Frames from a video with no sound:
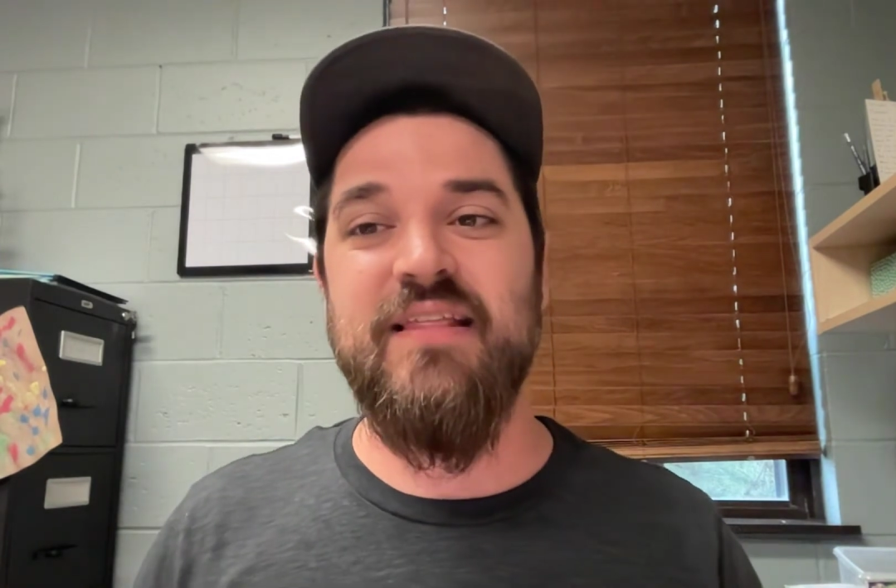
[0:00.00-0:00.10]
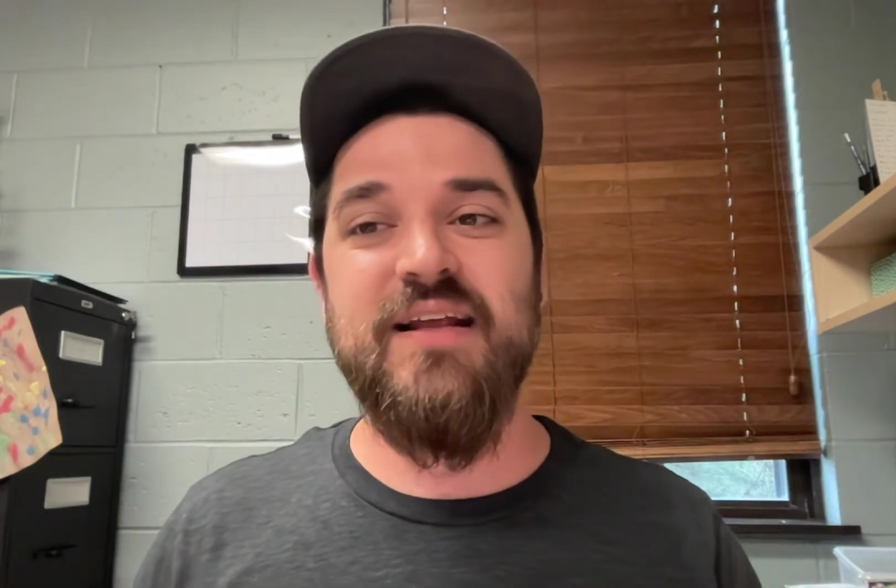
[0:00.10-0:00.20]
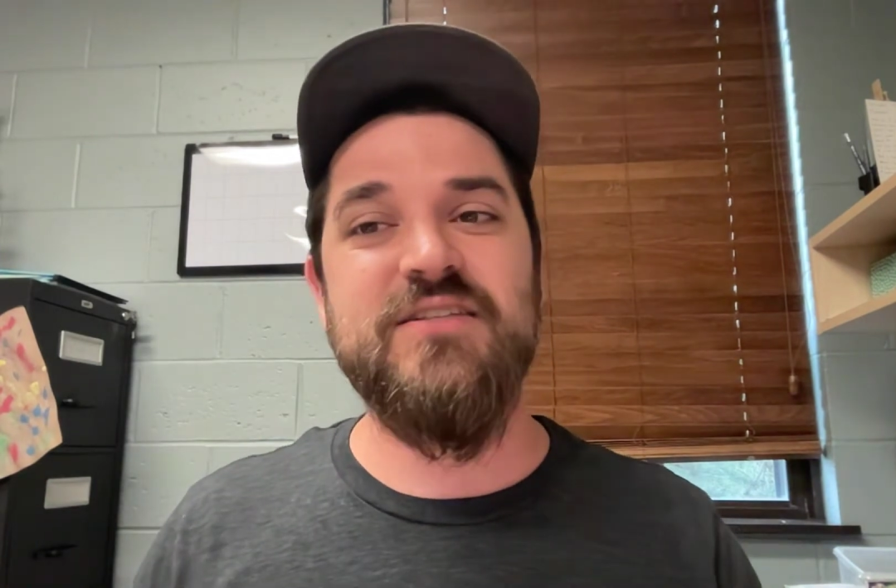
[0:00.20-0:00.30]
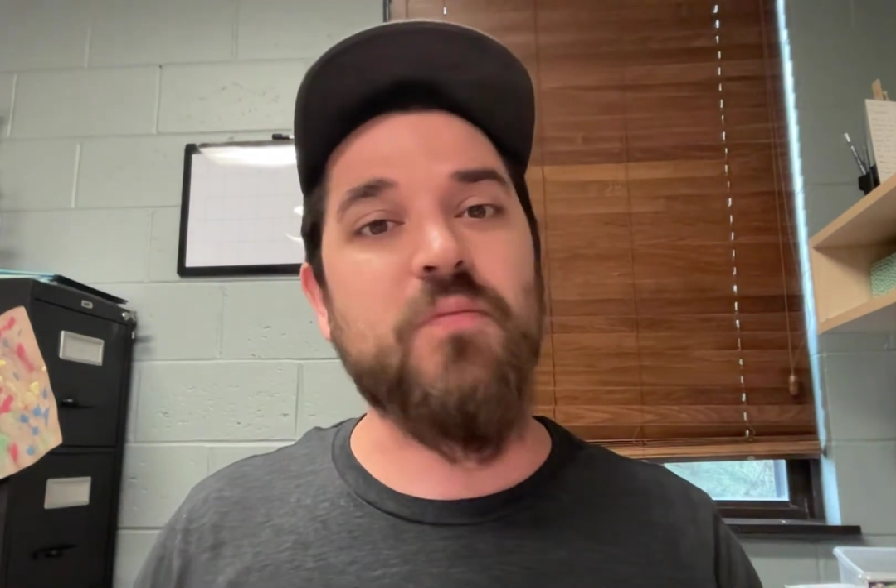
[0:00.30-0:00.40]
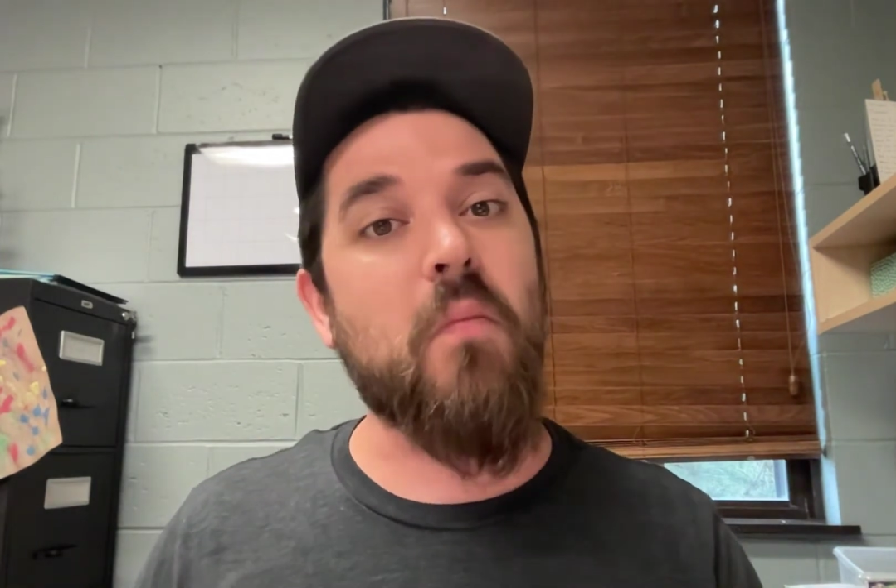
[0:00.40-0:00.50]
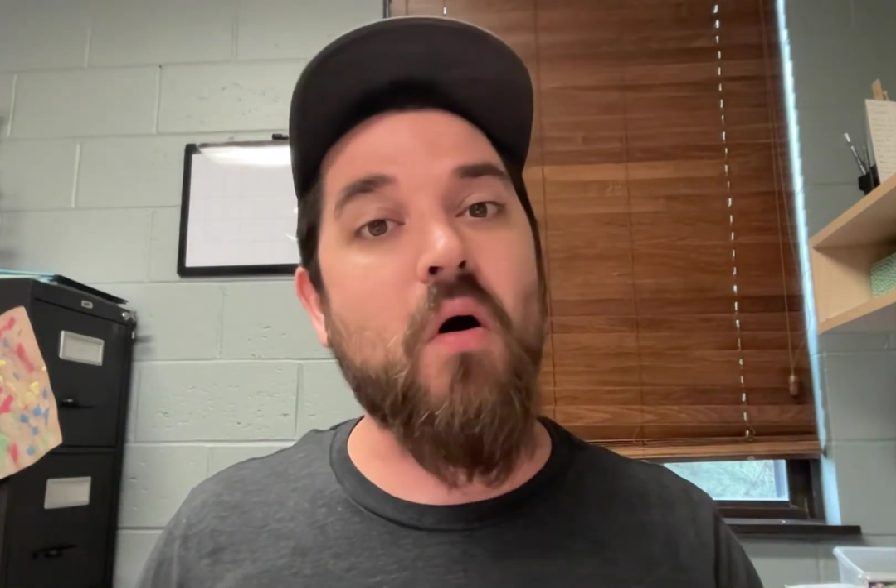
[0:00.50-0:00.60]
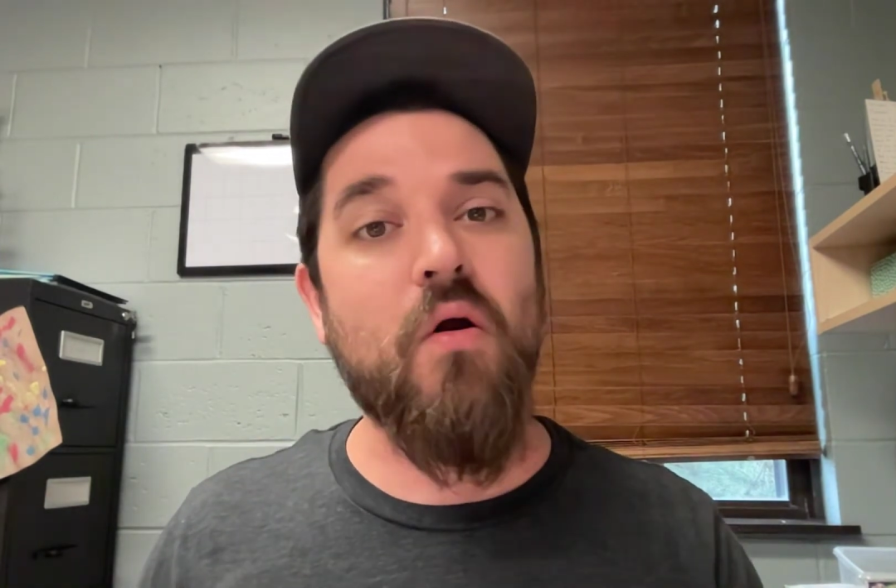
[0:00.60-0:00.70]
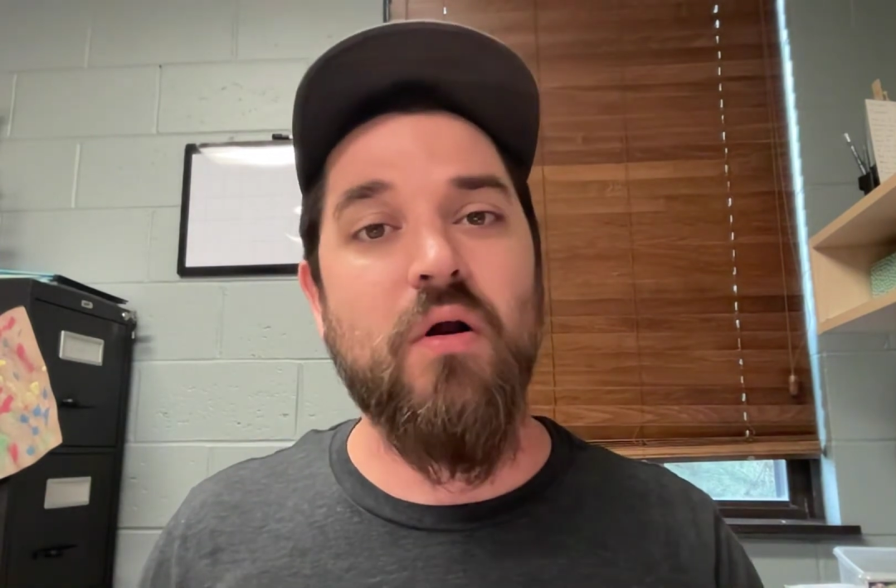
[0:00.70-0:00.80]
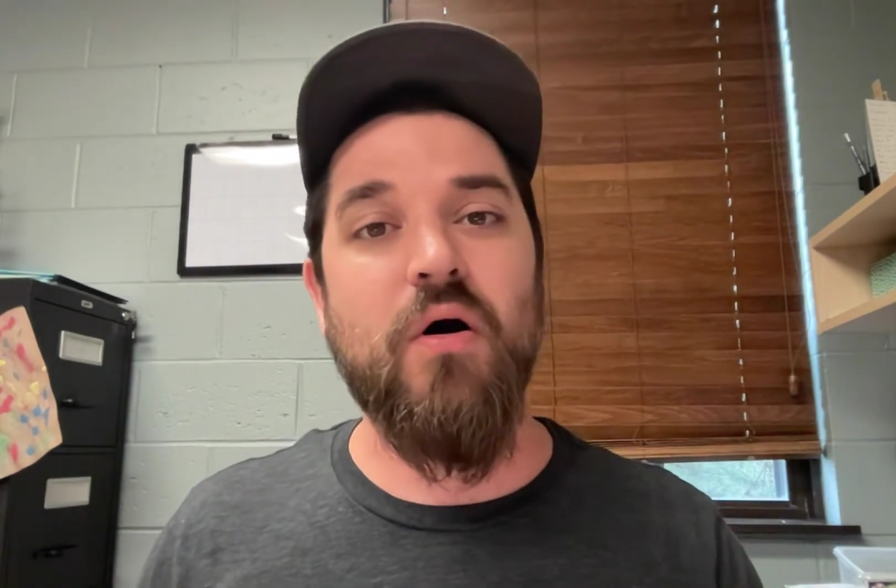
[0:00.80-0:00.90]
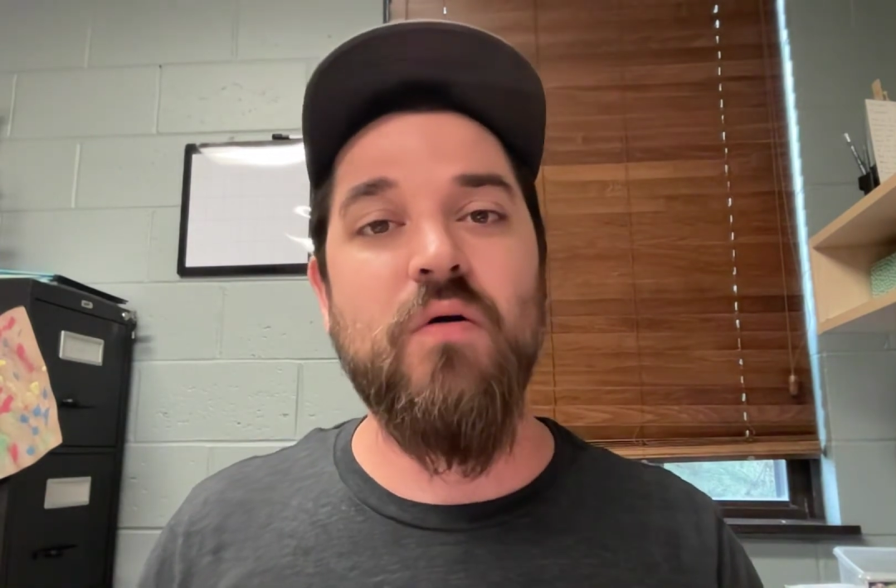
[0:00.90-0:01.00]
And then
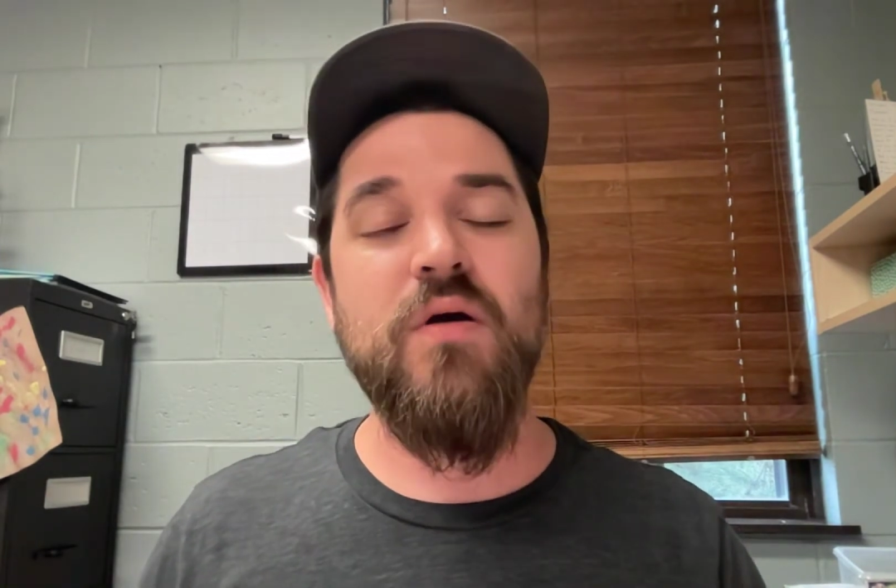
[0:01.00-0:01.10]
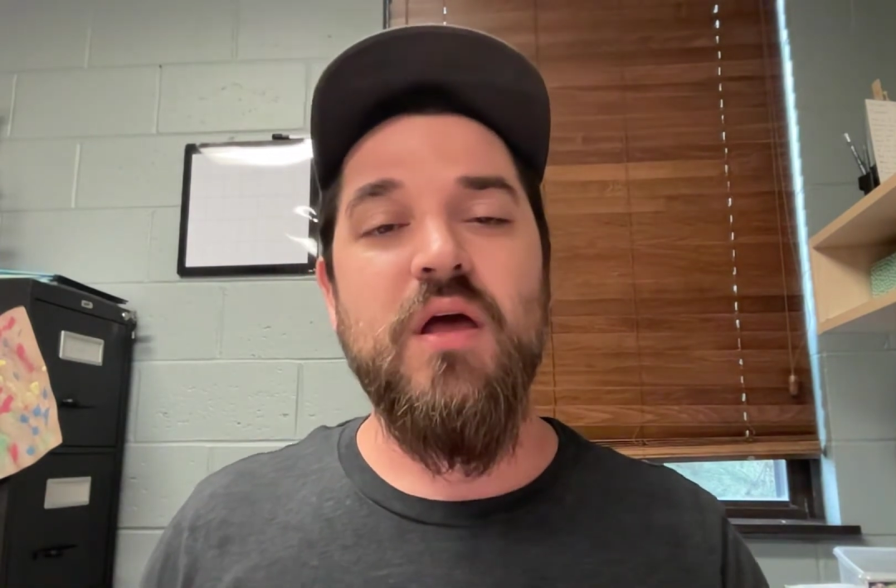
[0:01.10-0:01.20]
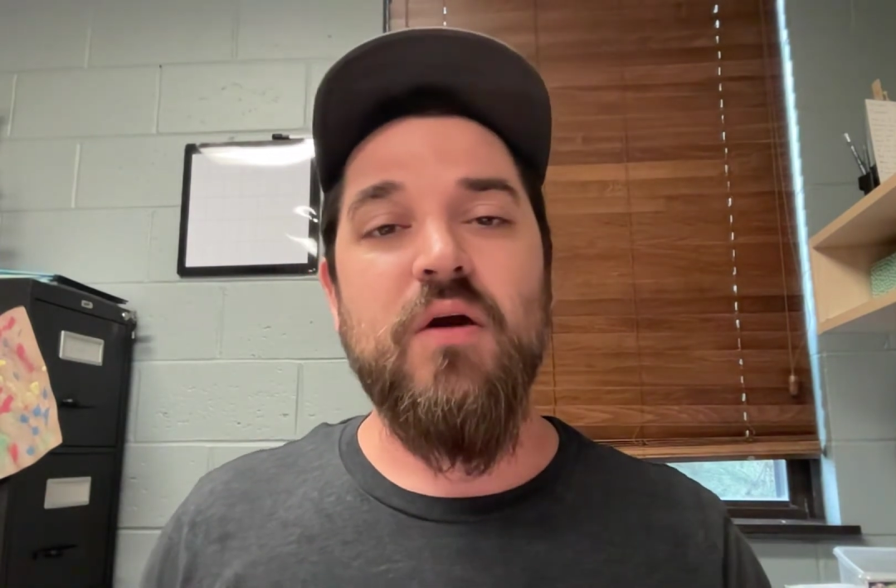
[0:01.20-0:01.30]
tomorrow,